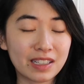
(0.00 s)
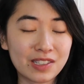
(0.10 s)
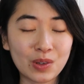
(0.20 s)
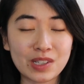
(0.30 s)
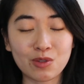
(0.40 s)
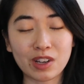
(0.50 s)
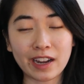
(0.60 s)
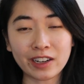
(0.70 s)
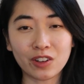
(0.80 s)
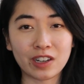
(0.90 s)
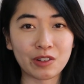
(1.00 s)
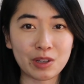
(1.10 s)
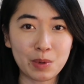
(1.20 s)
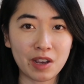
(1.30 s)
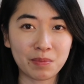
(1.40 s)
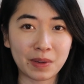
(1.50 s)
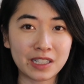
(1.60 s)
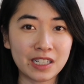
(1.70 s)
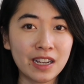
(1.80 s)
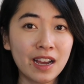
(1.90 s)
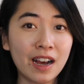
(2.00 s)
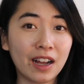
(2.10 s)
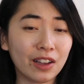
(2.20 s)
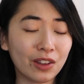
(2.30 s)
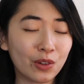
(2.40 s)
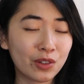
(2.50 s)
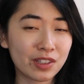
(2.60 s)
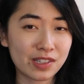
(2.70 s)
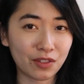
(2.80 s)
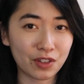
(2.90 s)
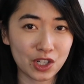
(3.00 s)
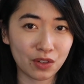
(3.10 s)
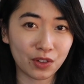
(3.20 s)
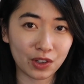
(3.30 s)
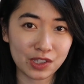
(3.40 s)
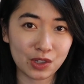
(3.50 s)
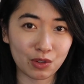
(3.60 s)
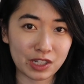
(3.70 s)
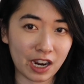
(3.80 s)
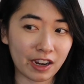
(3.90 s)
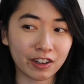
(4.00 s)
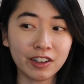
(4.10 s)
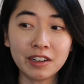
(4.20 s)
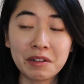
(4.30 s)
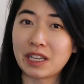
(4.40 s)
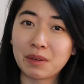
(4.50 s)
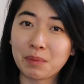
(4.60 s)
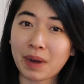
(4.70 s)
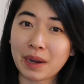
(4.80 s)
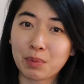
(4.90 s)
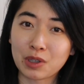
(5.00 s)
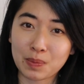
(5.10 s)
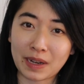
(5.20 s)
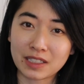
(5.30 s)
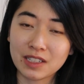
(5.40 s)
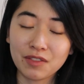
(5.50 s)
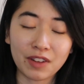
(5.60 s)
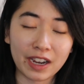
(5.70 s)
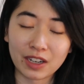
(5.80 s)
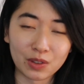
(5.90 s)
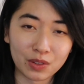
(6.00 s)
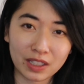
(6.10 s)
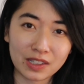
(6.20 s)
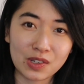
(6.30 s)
So it's relying on our EPF money alone sufficient for us to retire? In my perspective, I don't think